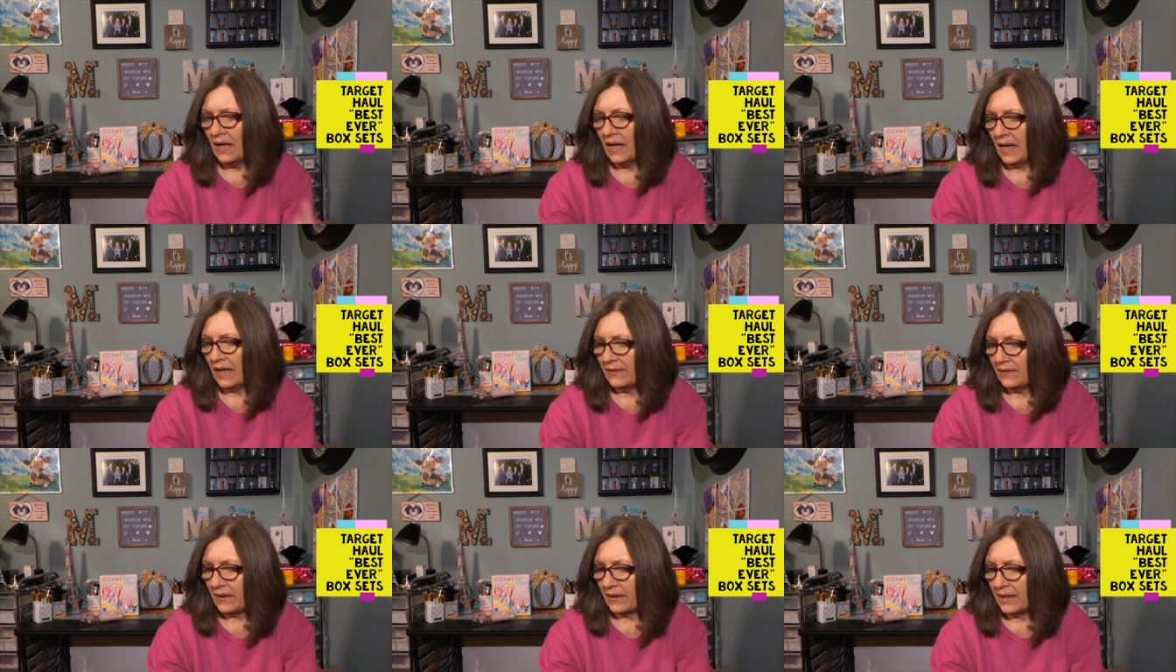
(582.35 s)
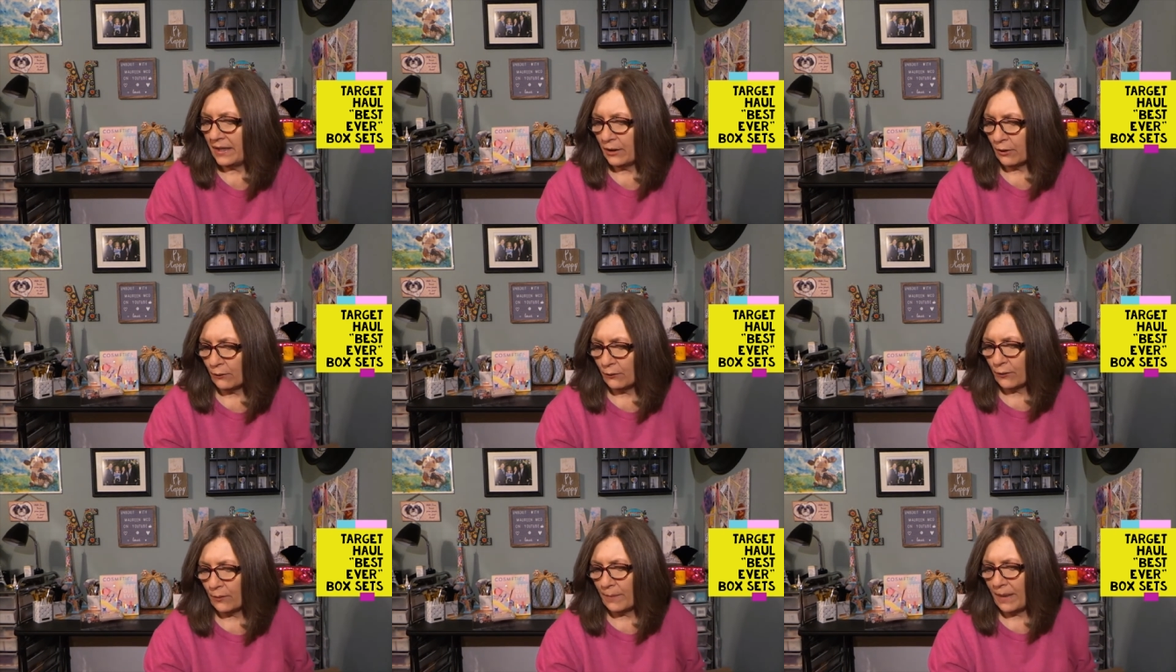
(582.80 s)
And then
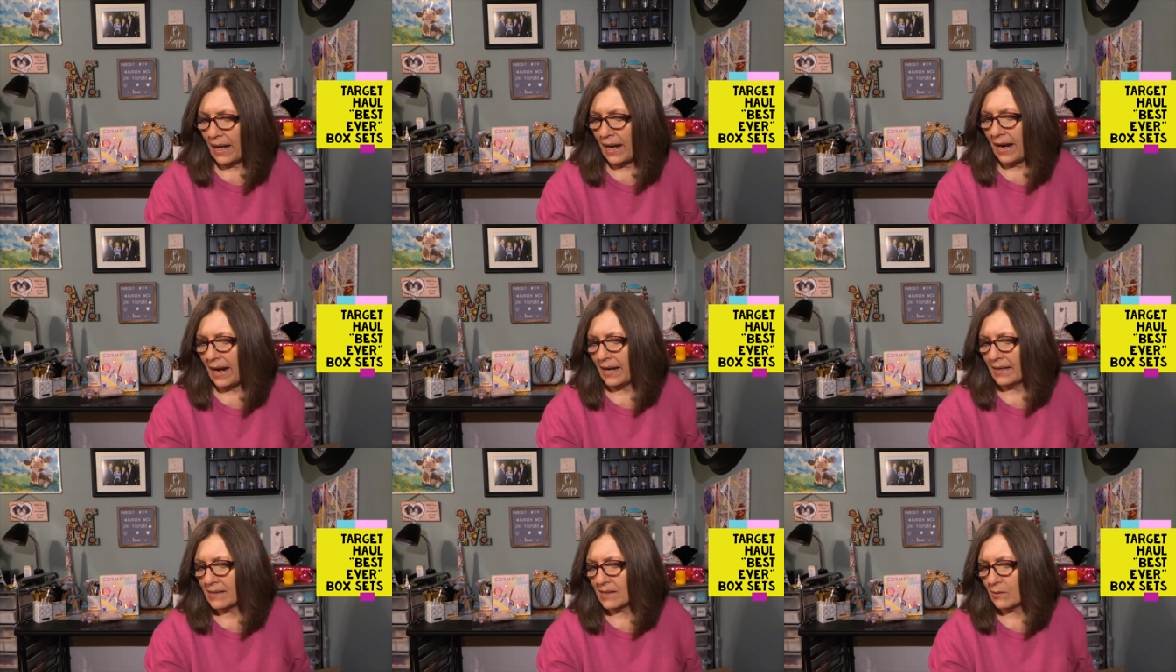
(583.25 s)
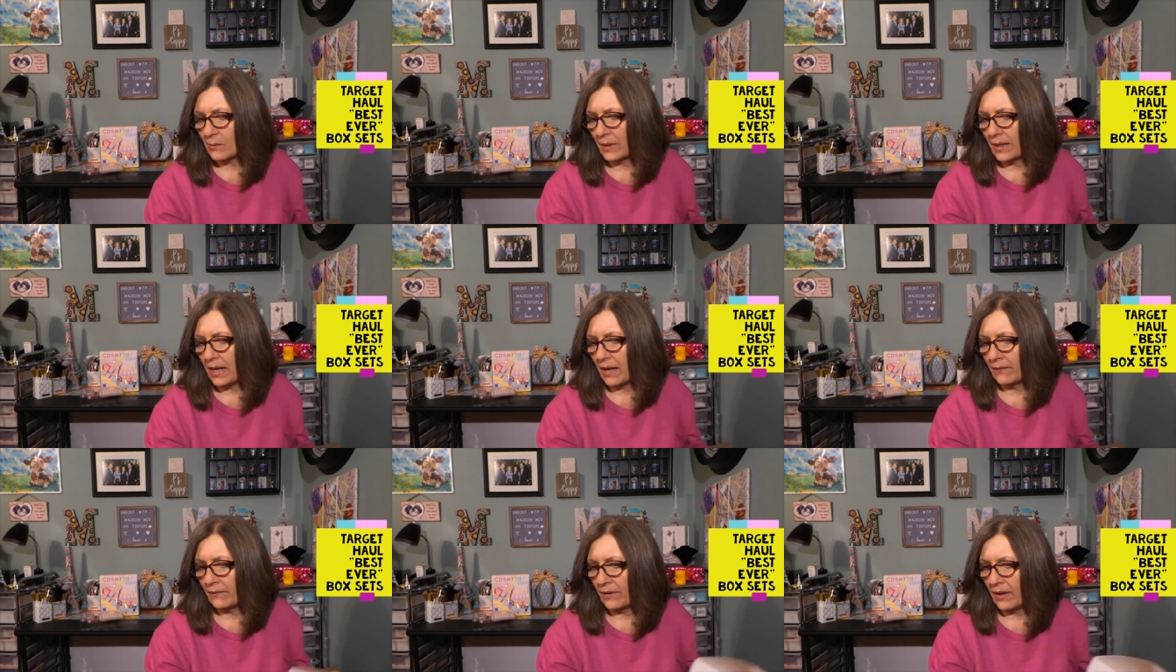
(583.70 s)
here from Hask, we
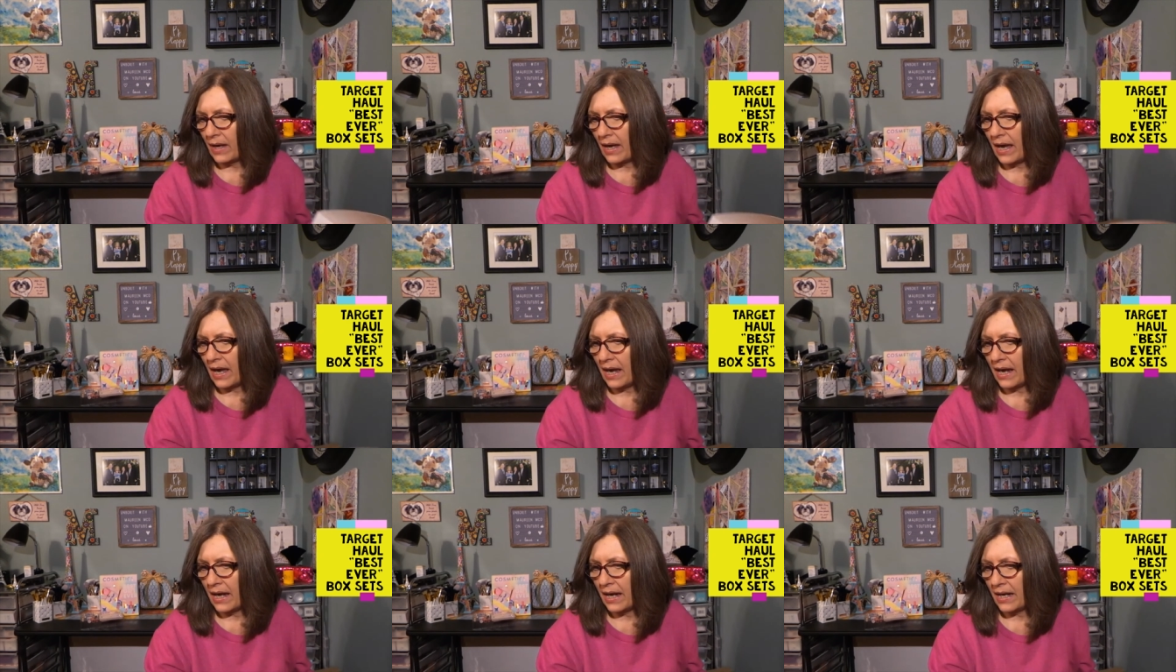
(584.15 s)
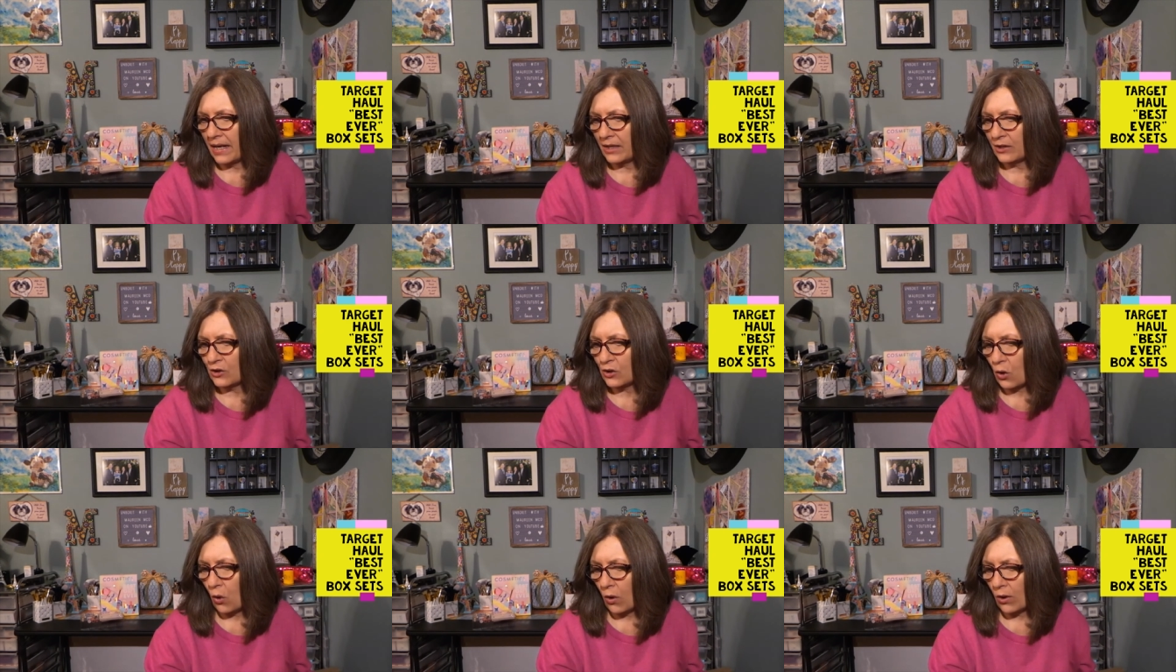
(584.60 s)
have a
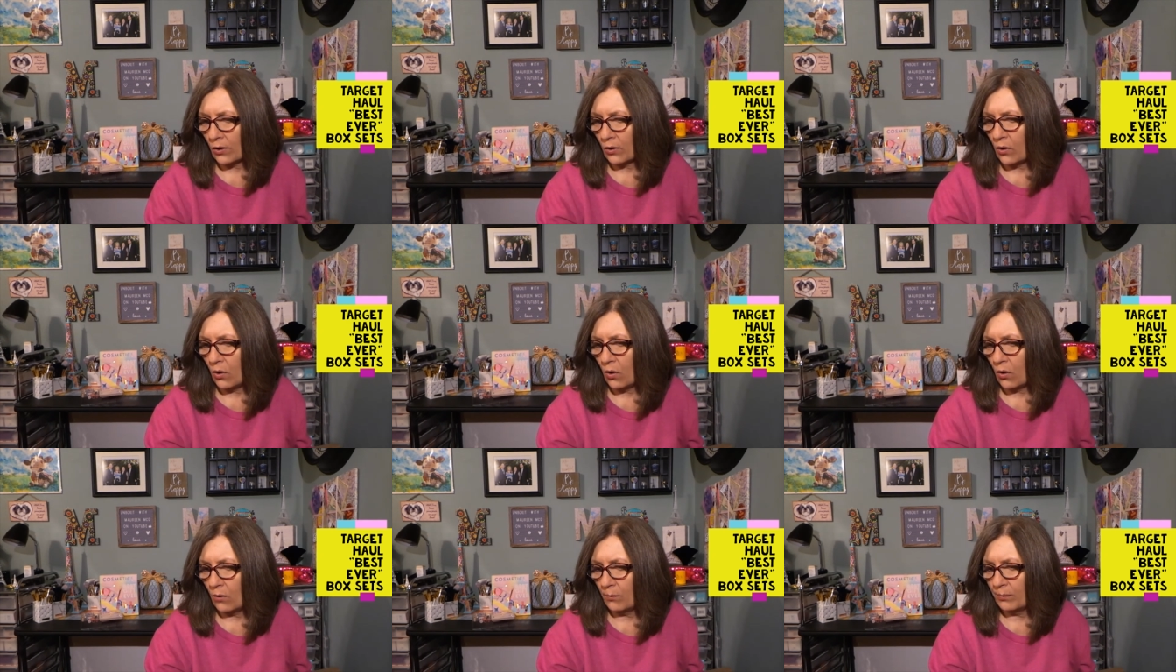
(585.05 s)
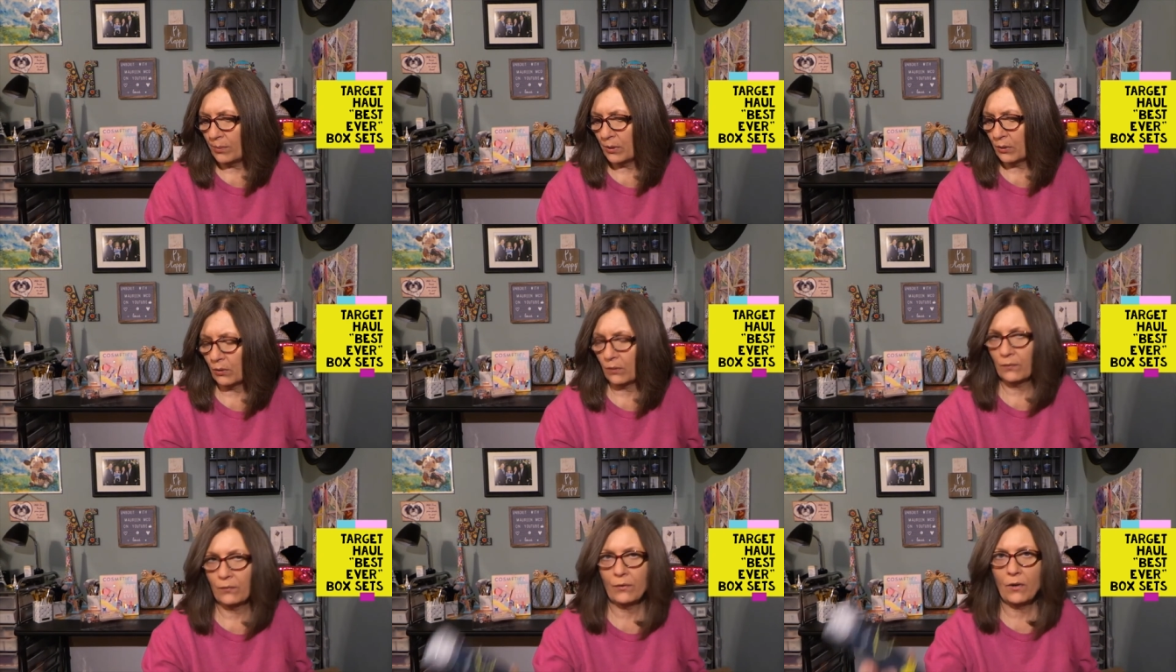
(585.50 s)
charcoal
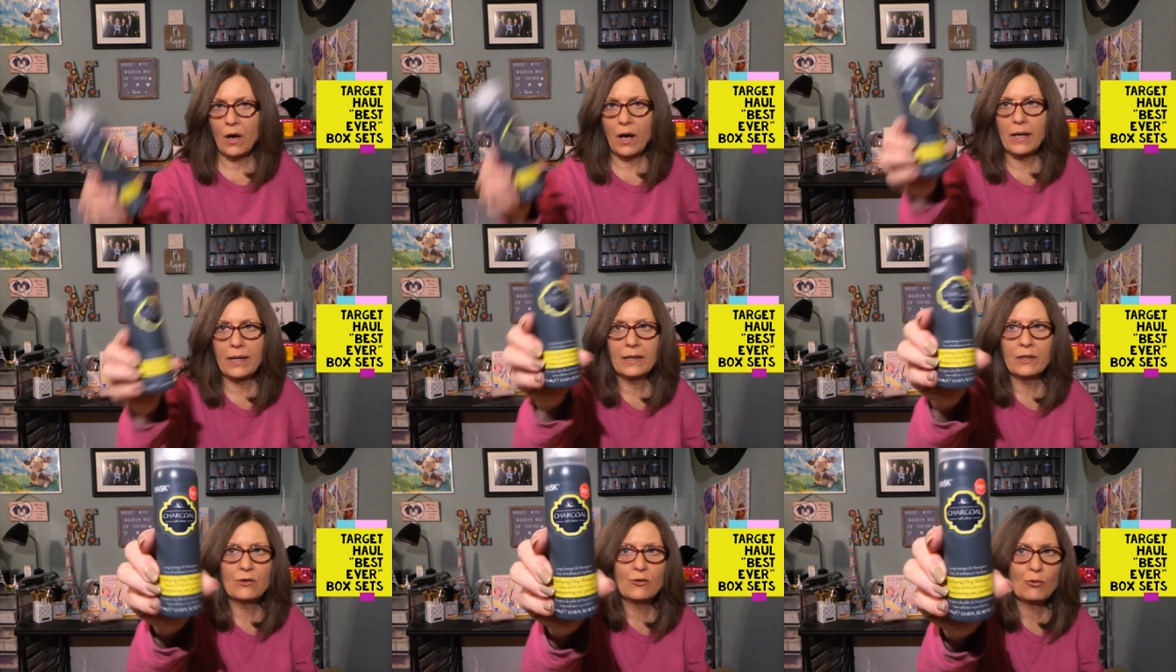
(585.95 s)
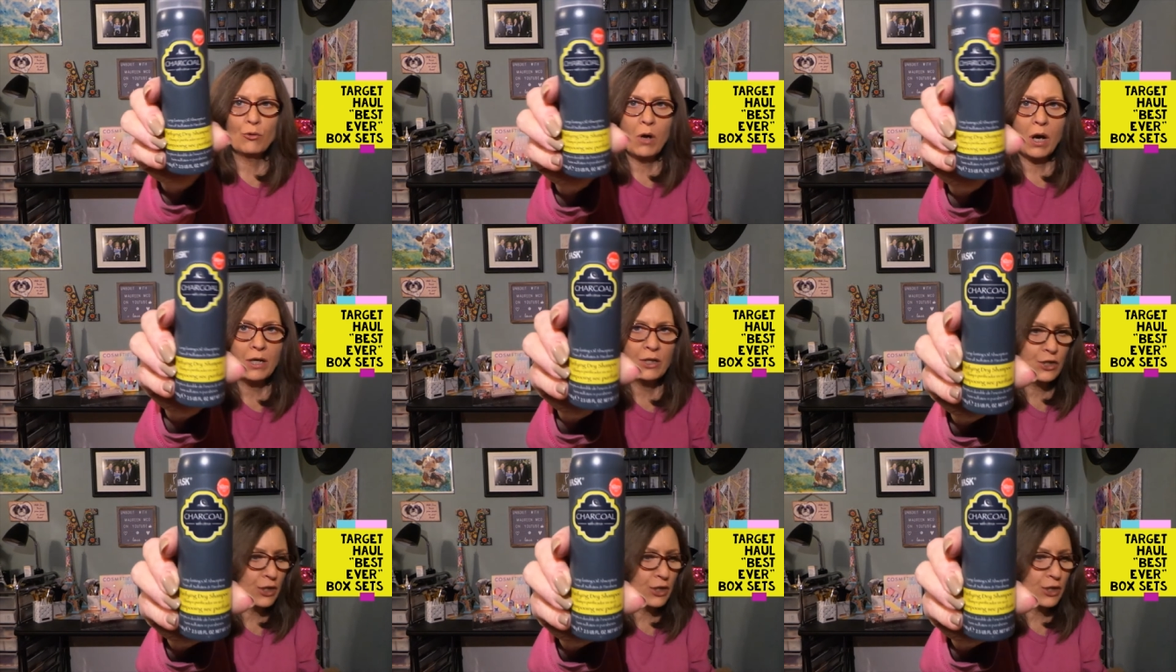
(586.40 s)
purifying dry